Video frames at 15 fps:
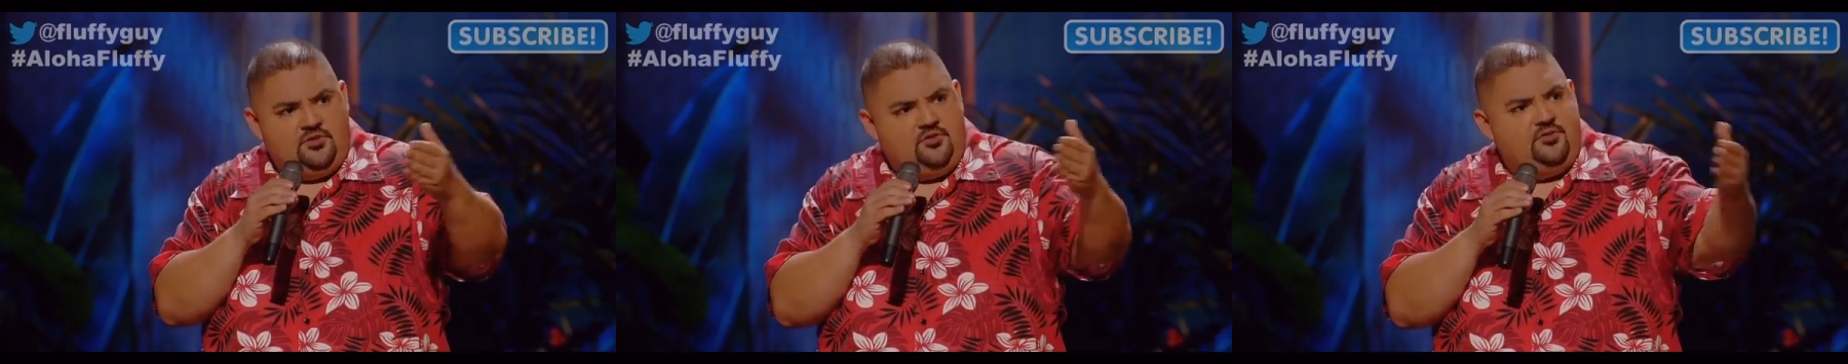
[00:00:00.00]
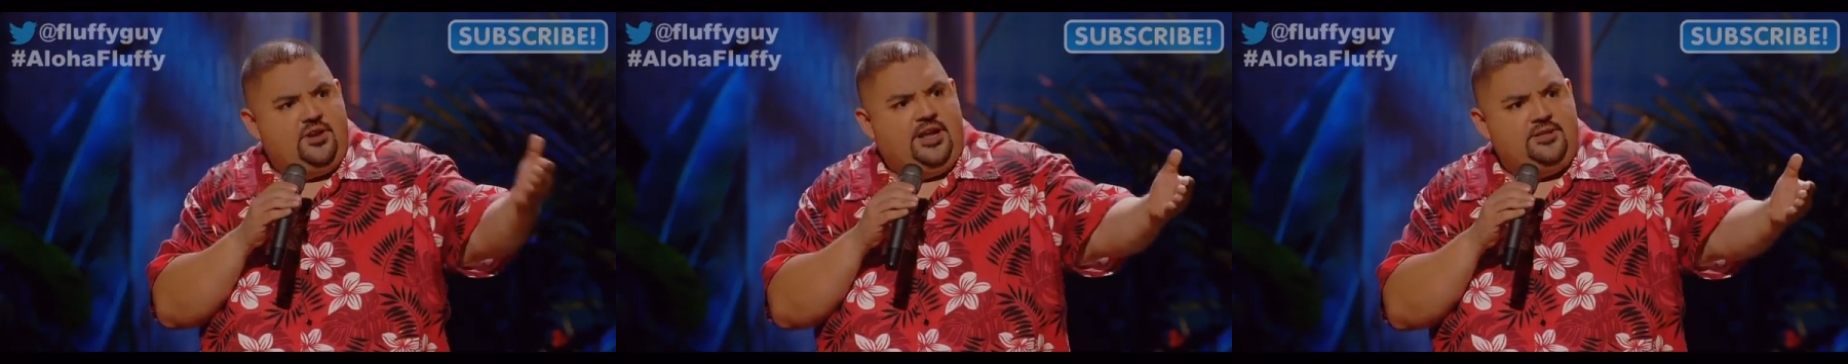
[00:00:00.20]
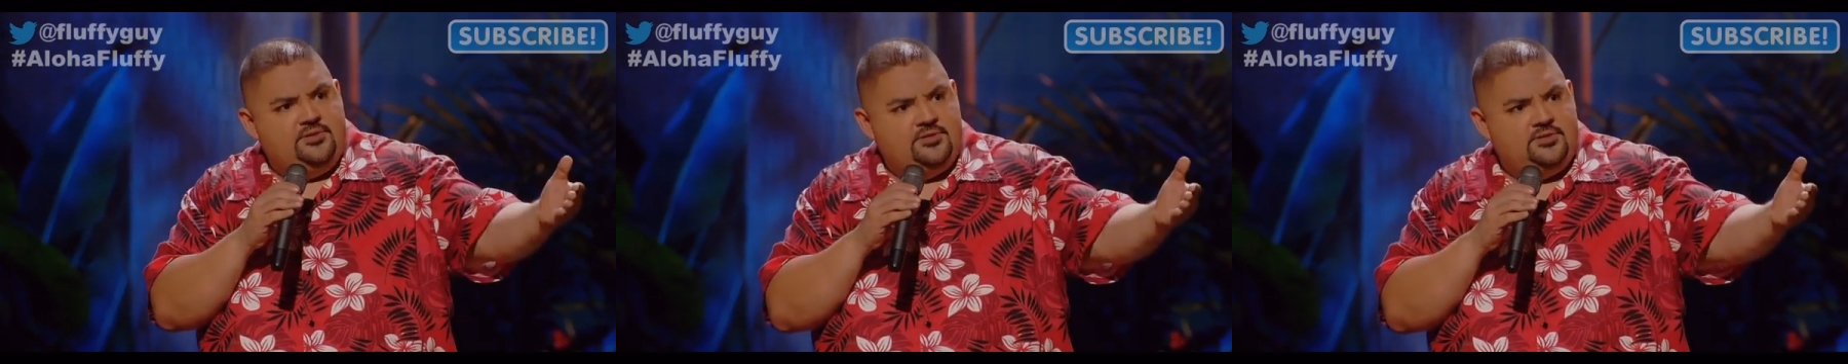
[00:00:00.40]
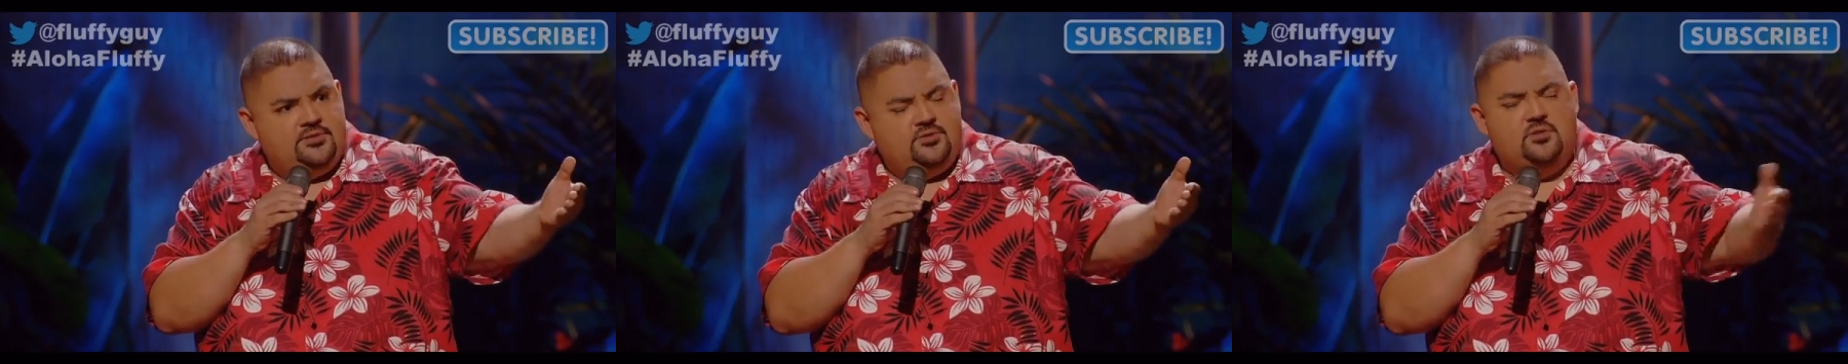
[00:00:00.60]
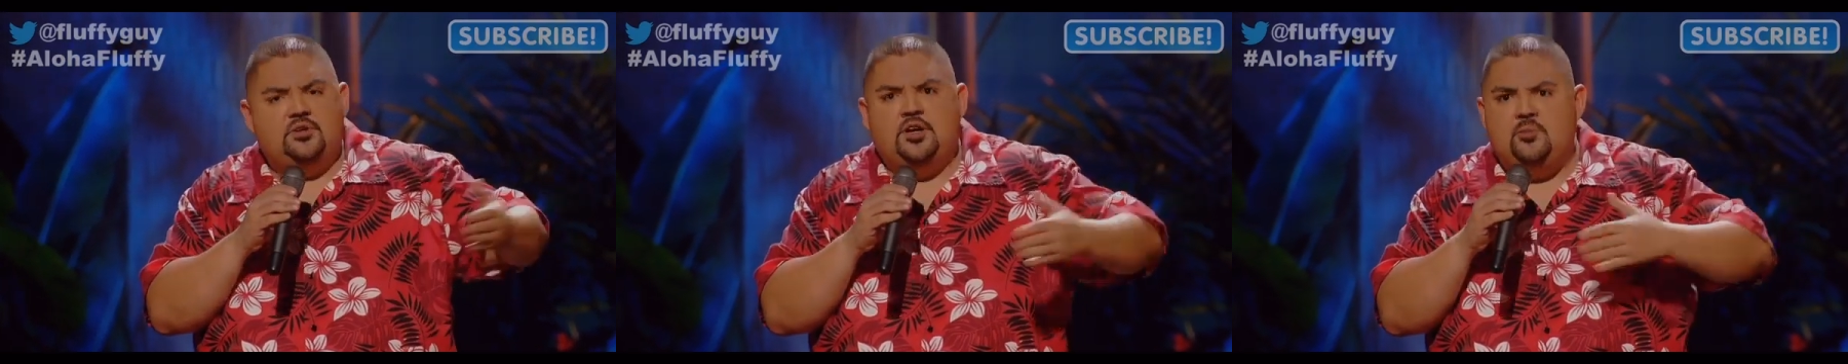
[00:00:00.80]
friends
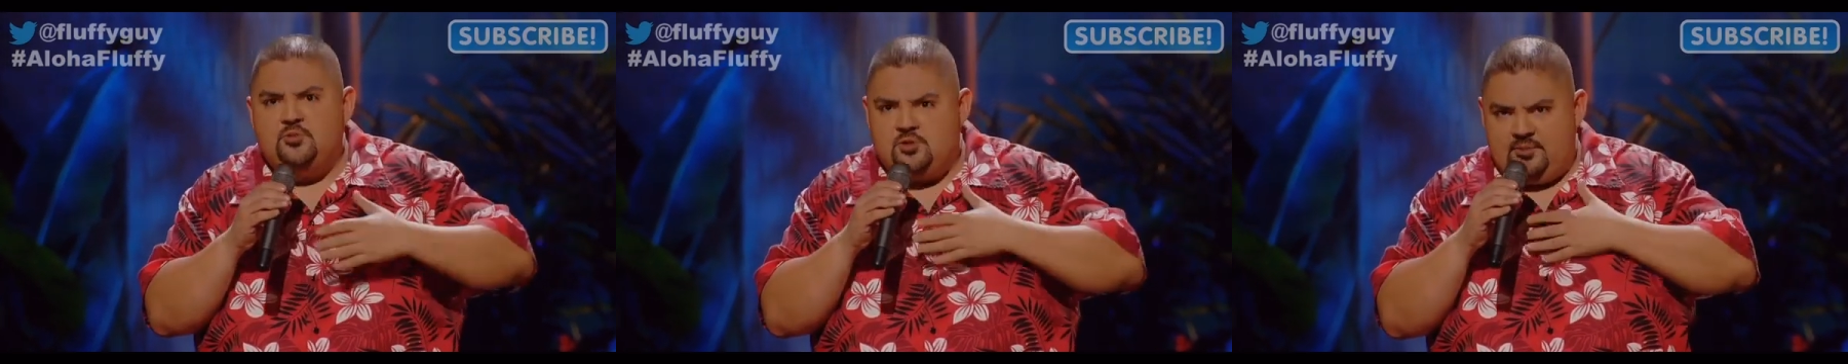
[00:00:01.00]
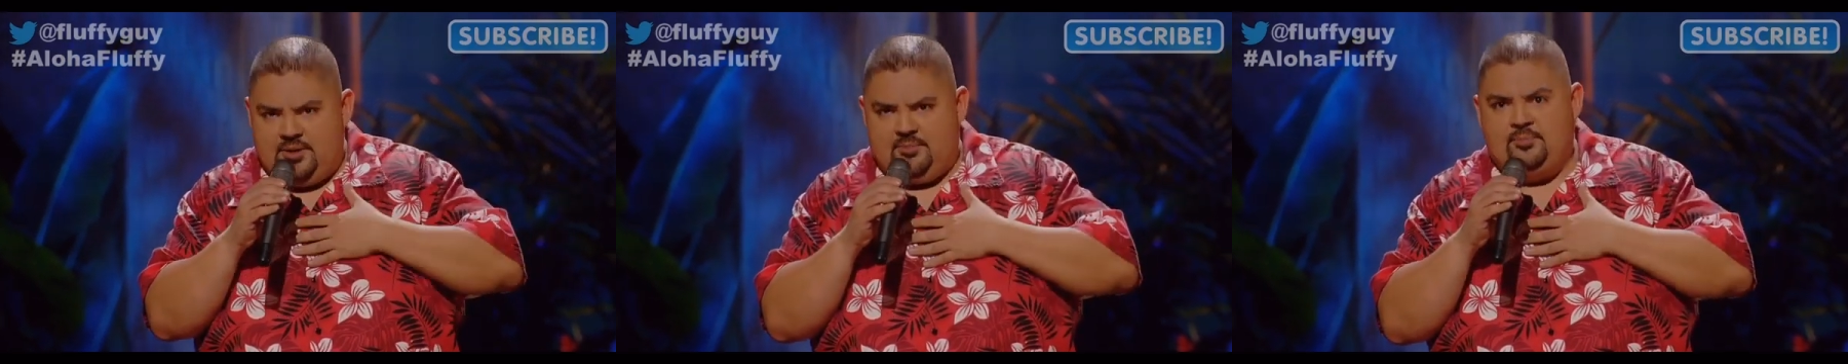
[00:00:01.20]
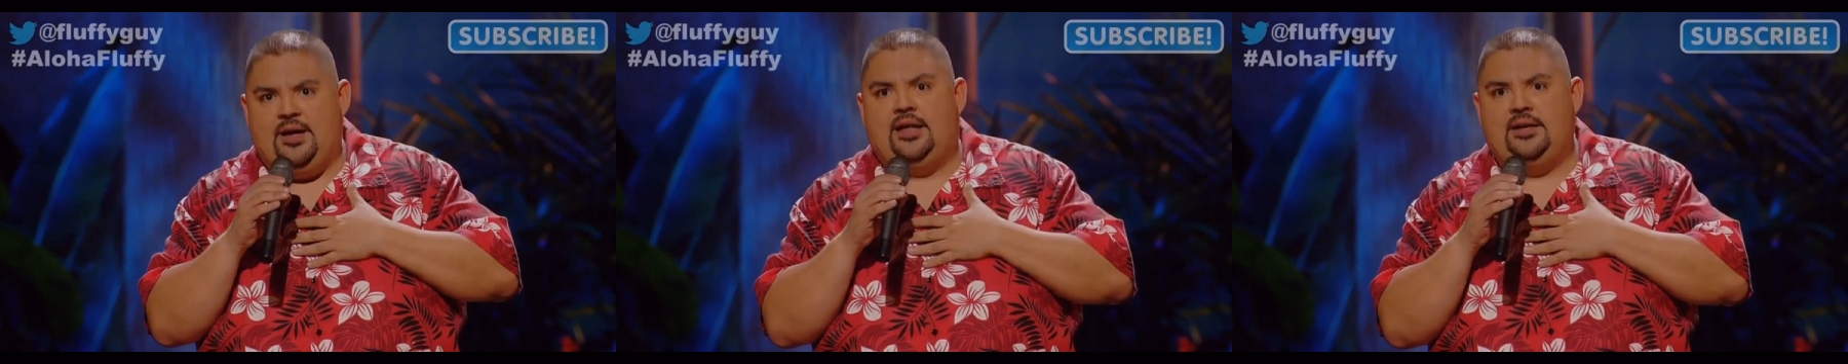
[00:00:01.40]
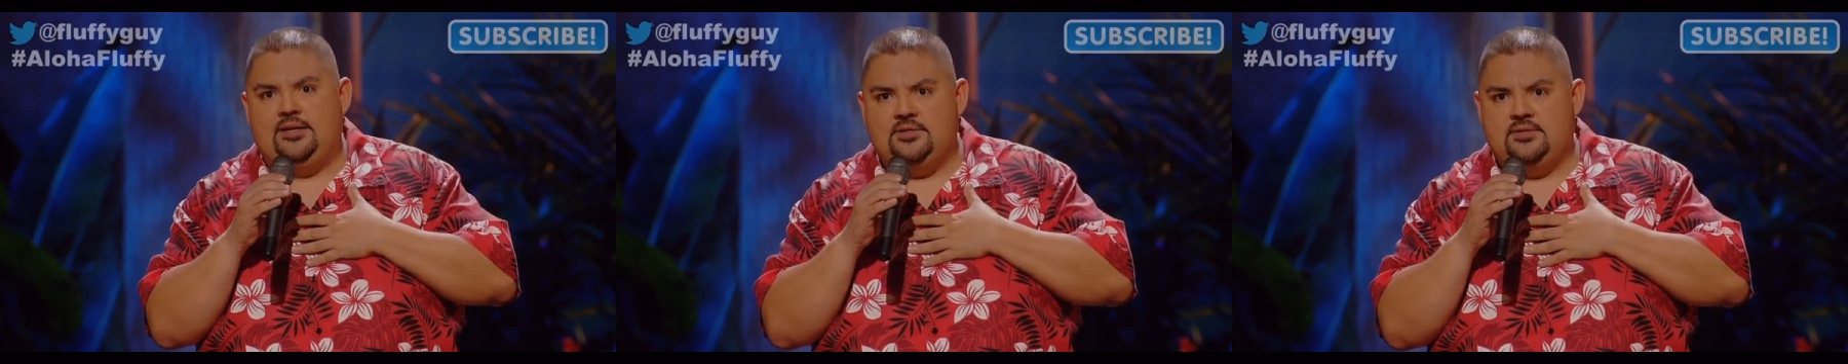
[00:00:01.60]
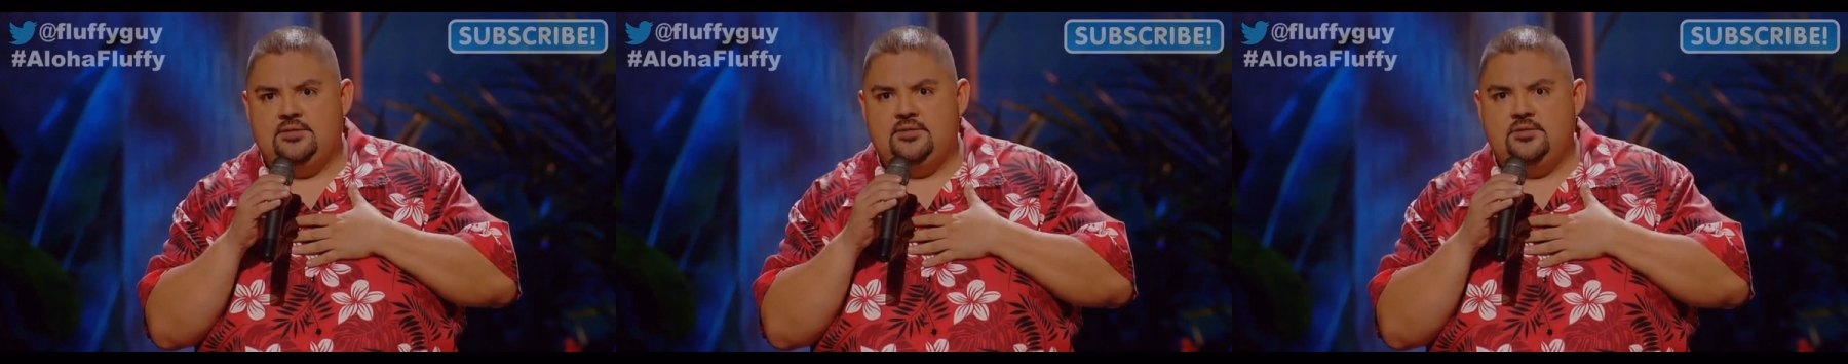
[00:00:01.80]
to come to my
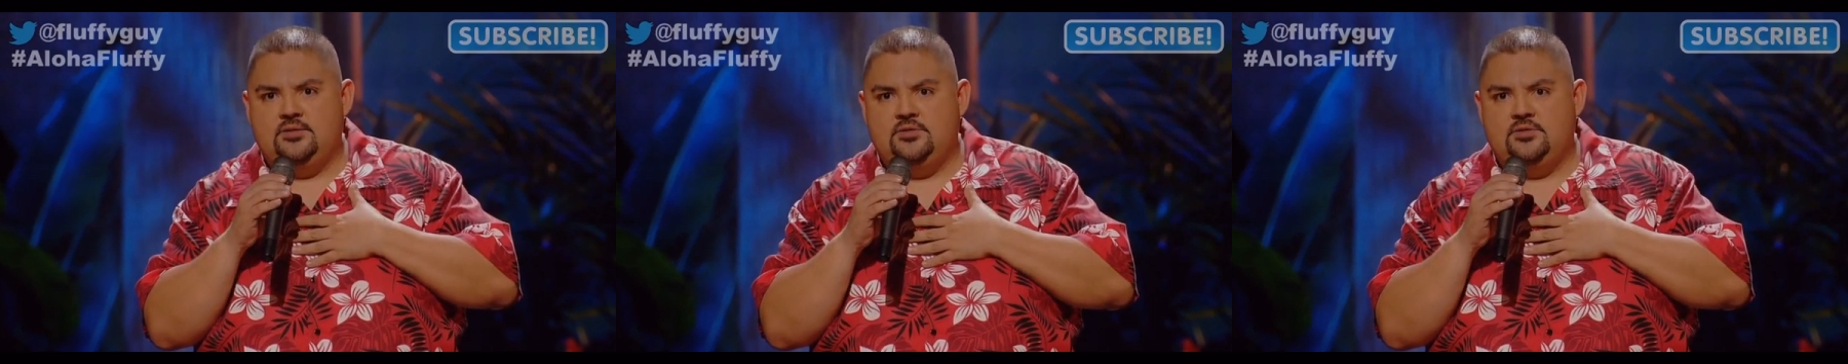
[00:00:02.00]
palace